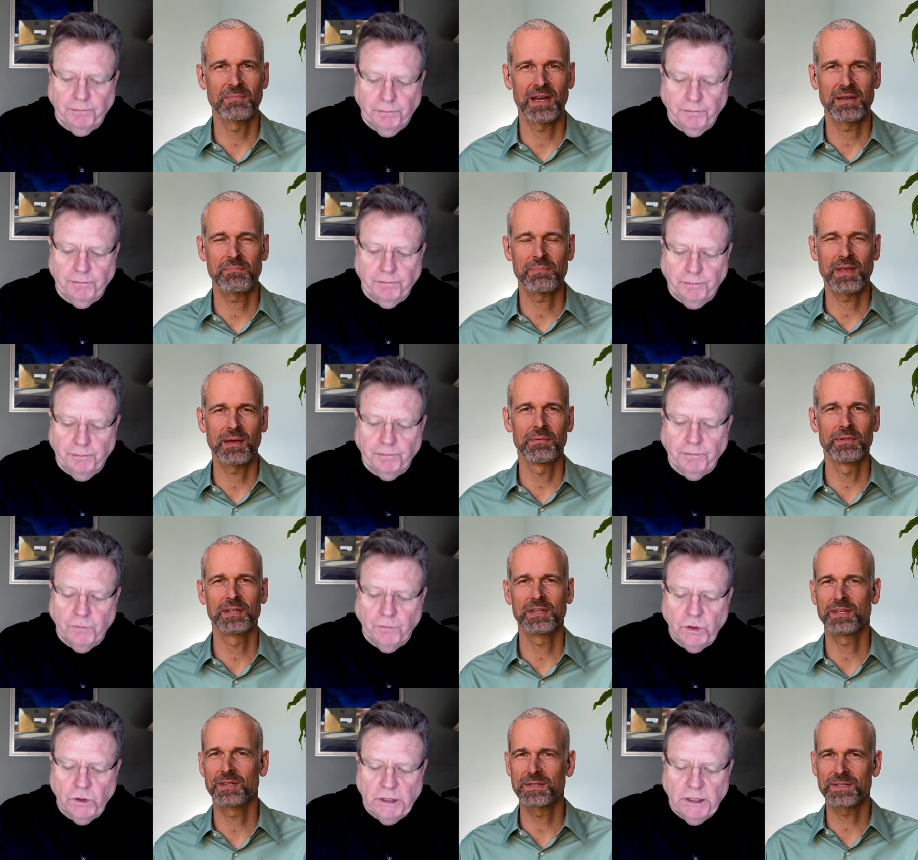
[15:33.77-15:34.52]
Speaker 1: might be
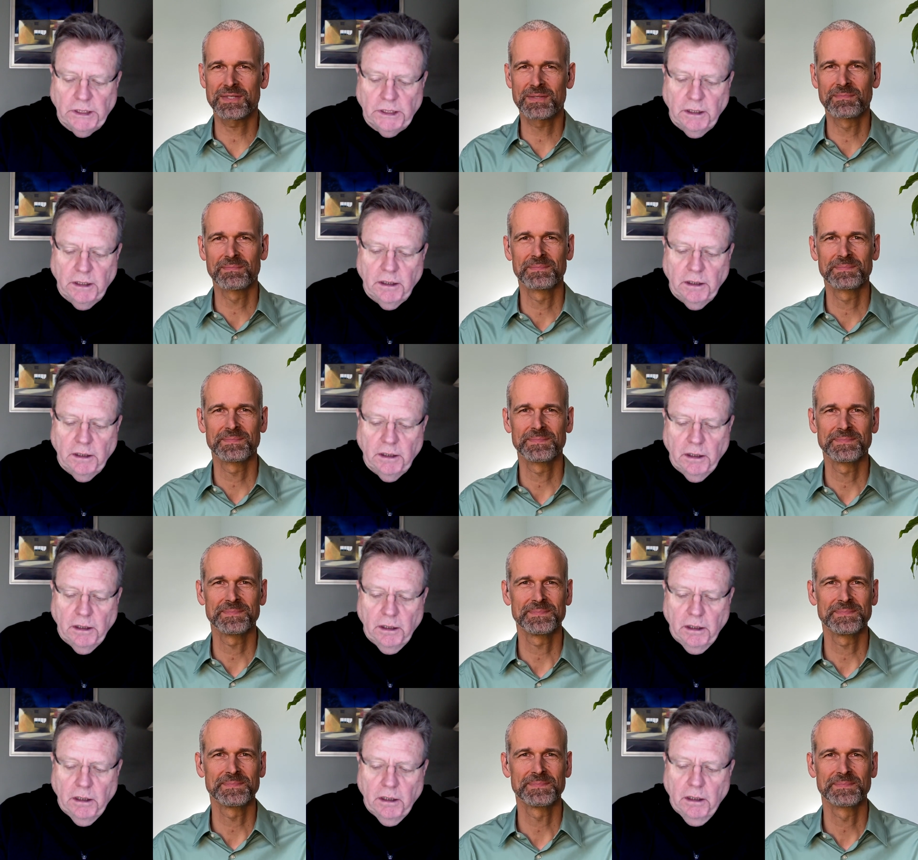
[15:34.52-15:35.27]
able to use?
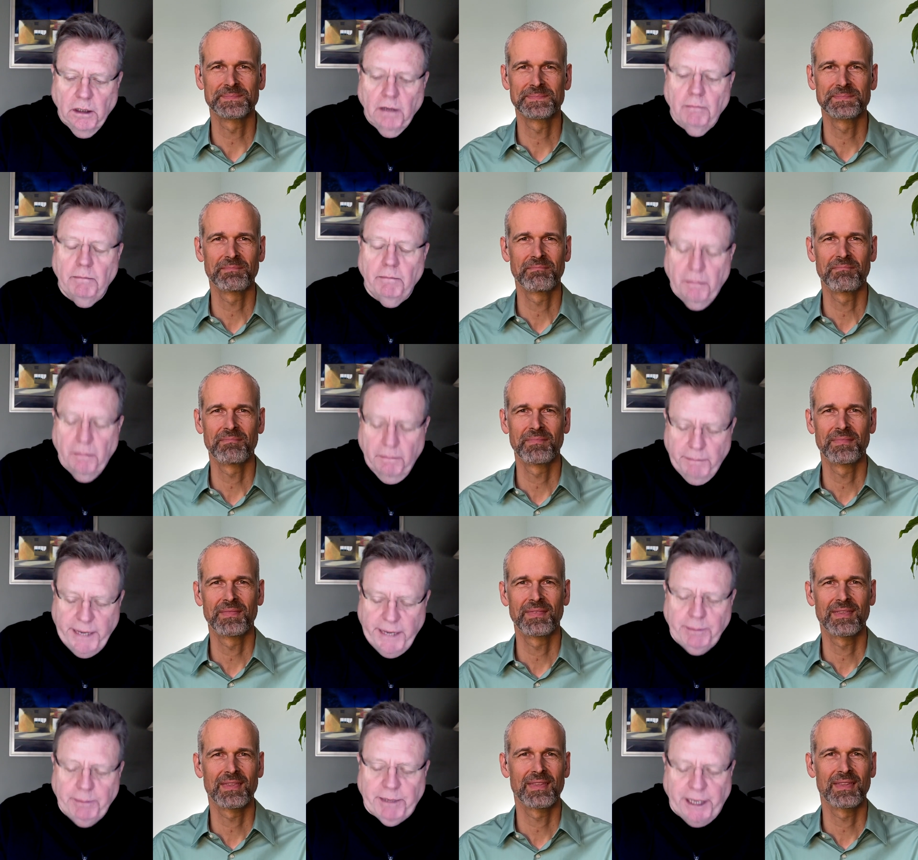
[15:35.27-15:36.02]

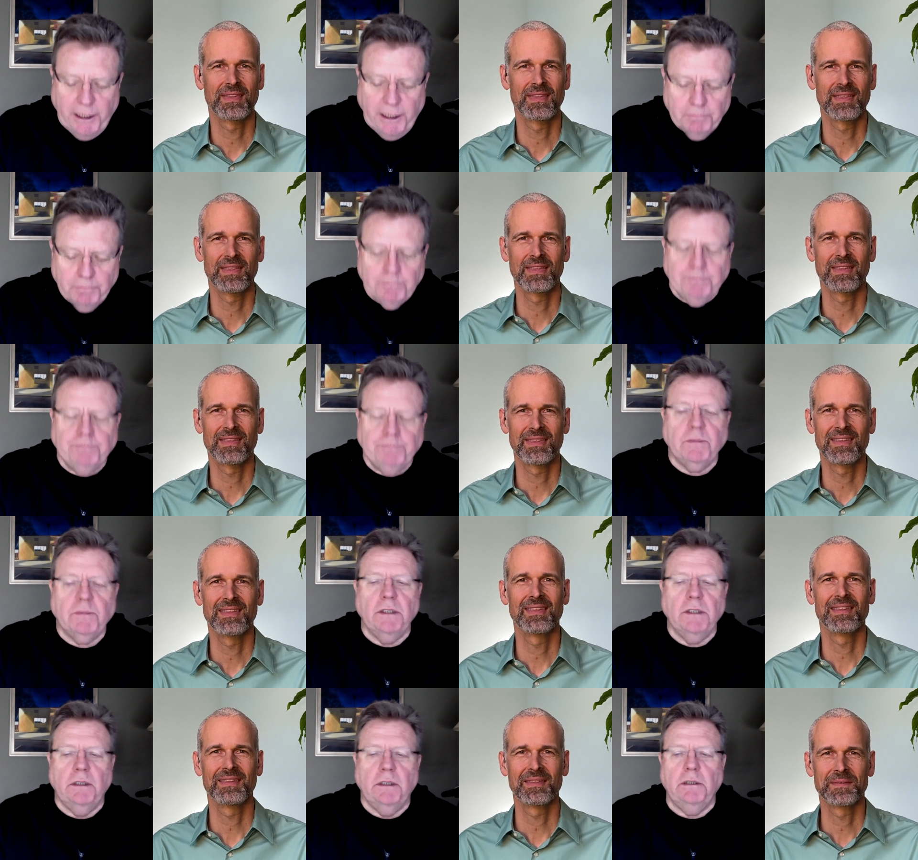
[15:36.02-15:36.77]
Speaker 2: Maybe
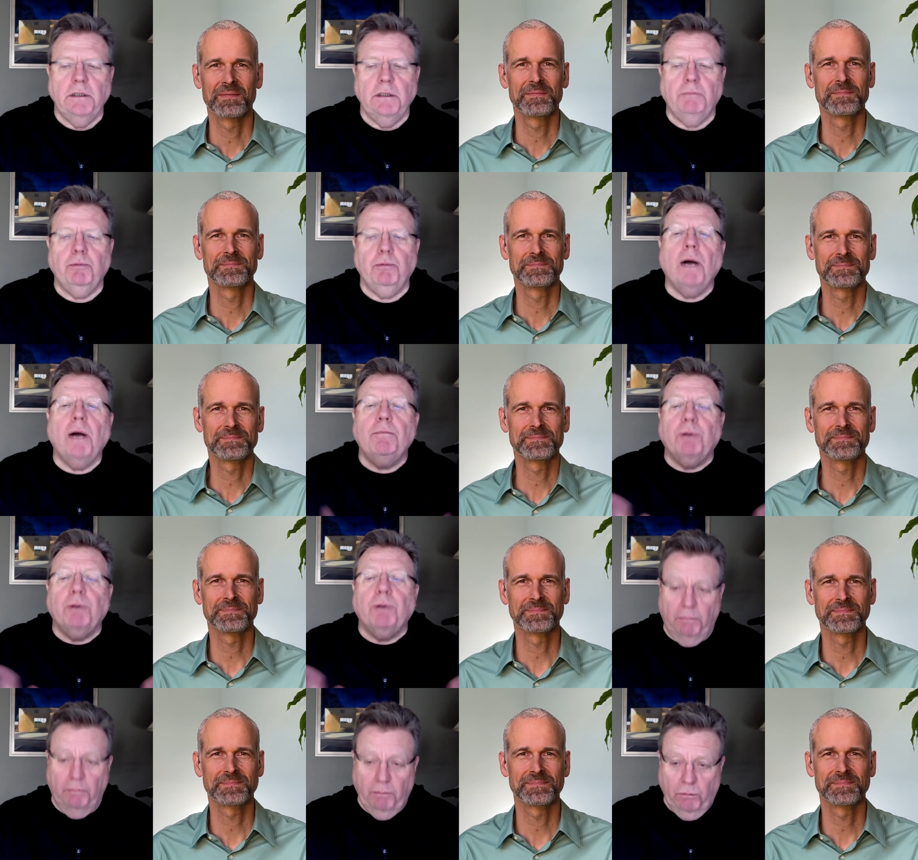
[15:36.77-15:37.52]
the the
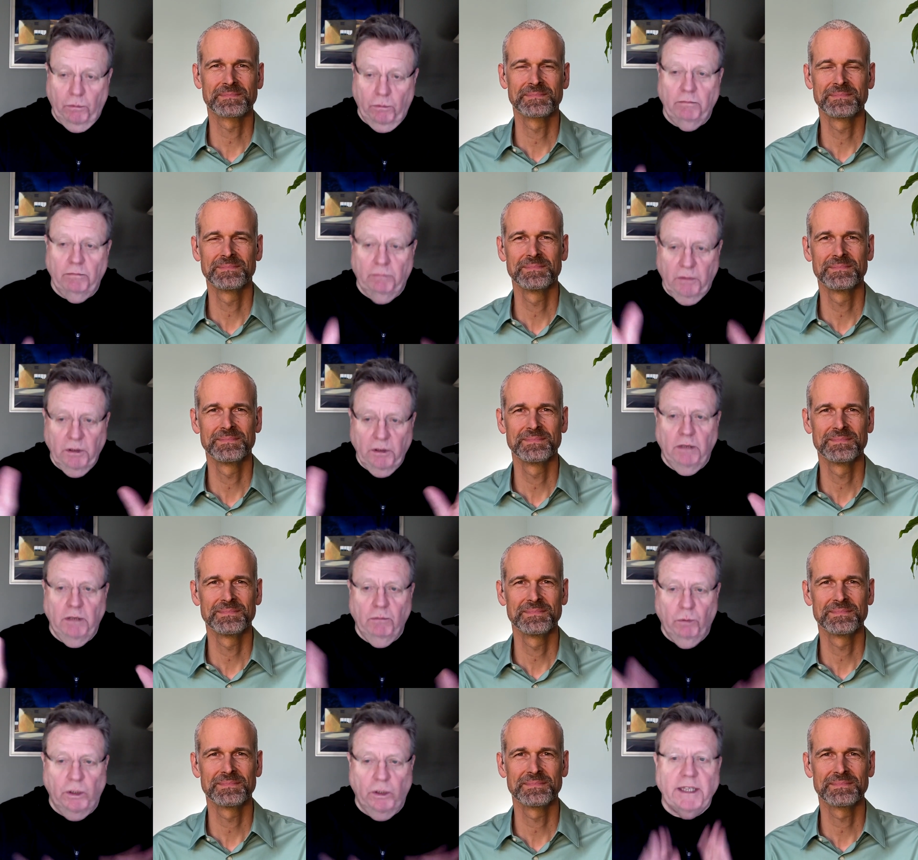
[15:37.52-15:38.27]
problem
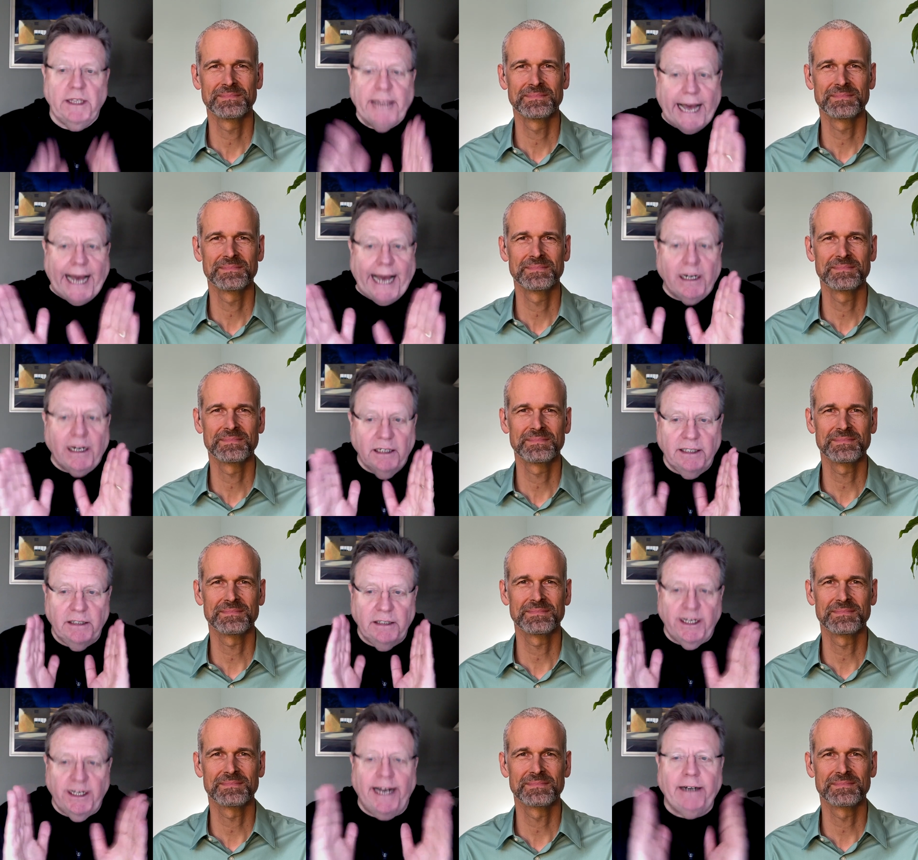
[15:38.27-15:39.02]
with that
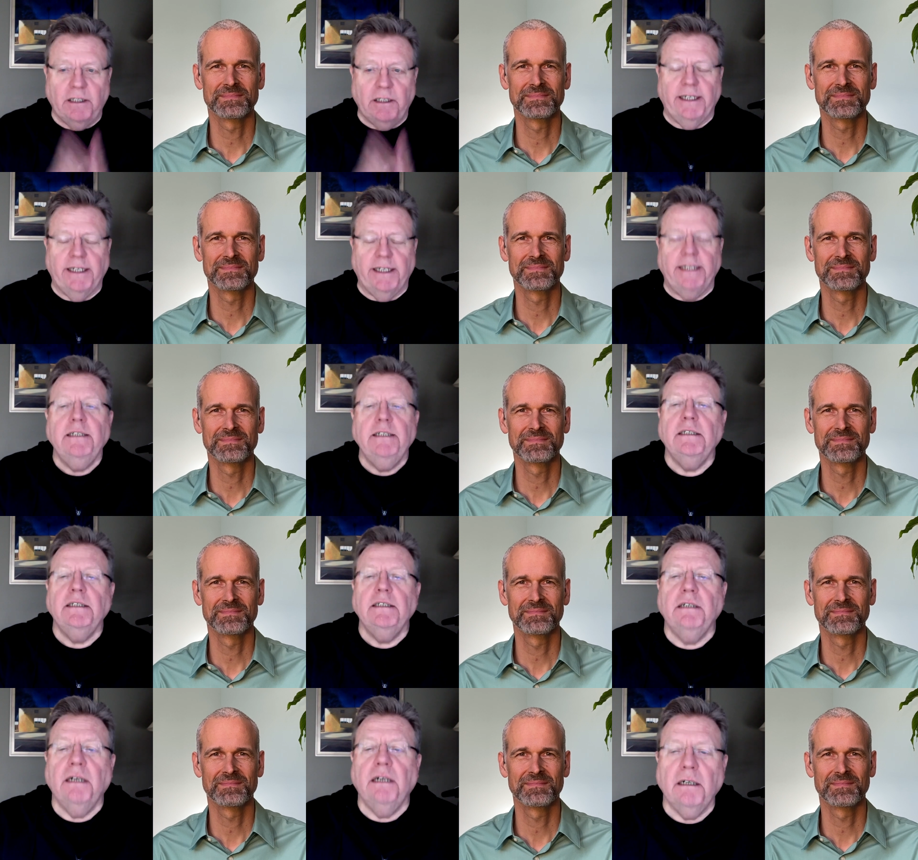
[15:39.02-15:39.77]
exactly,
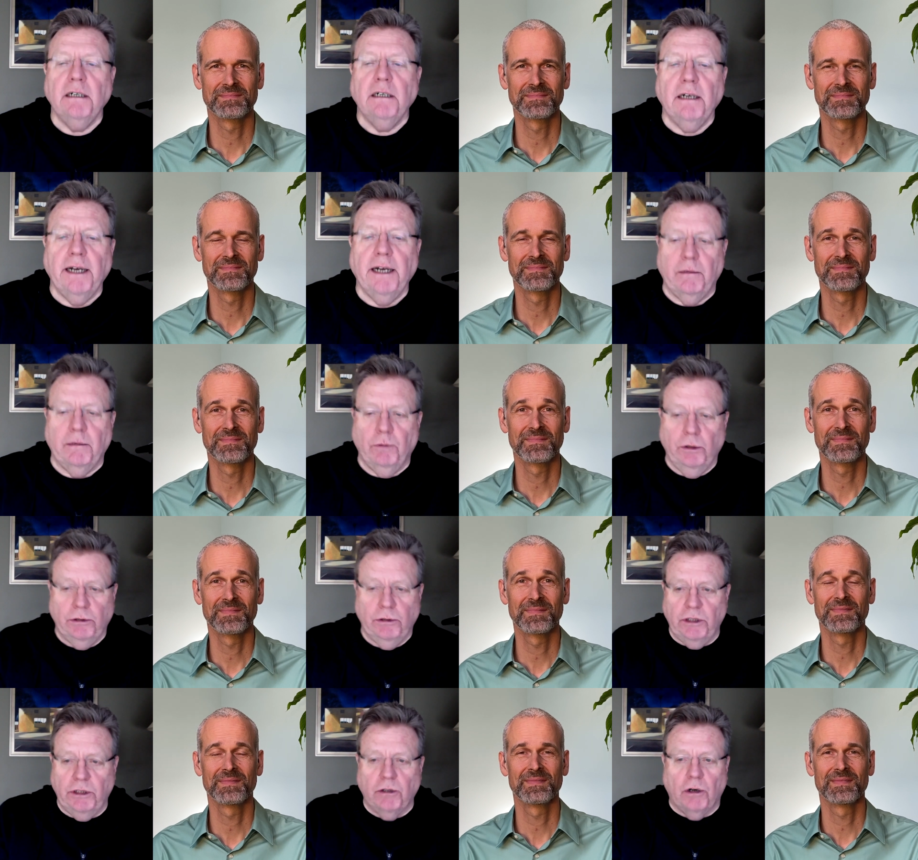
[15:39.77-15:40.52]
uh, and we're
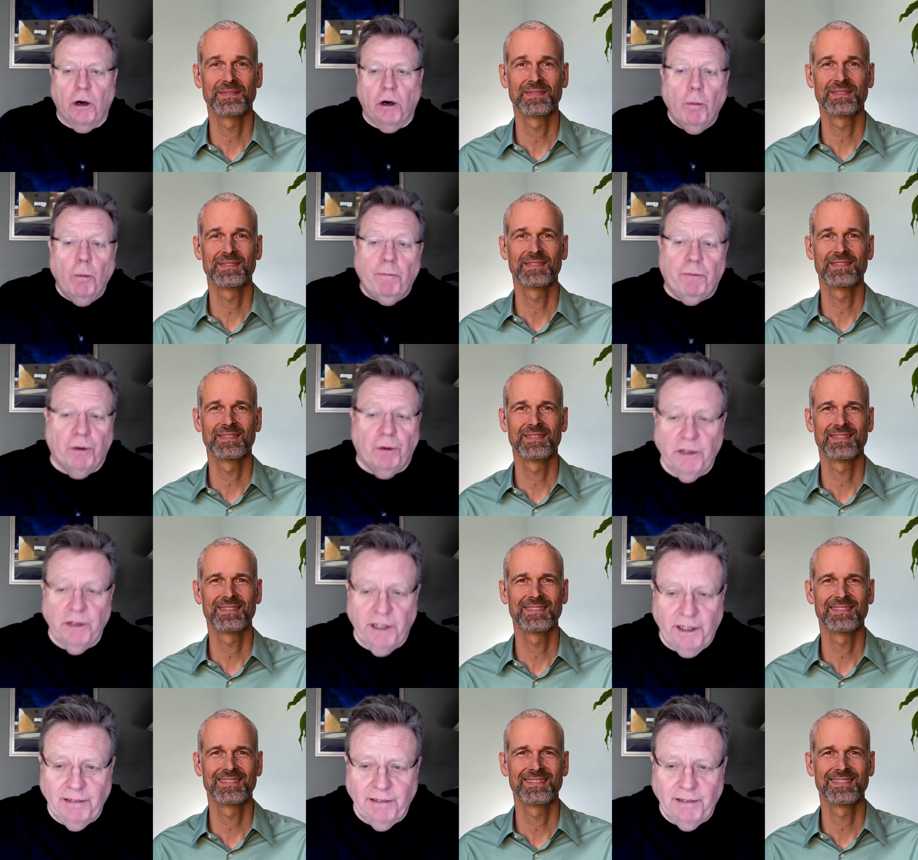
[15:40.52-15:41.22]
still hopeful that it